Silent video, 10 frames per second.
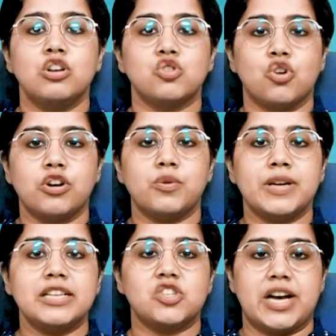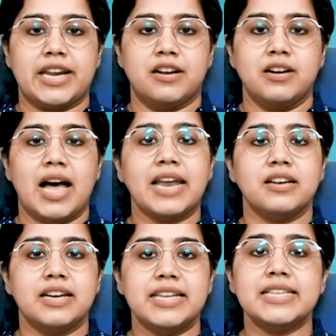Chongqing, China,
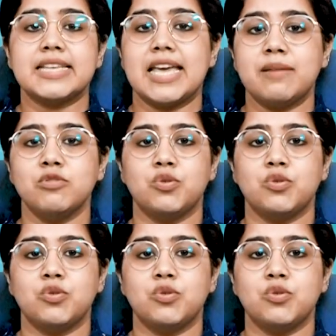and colleagues aim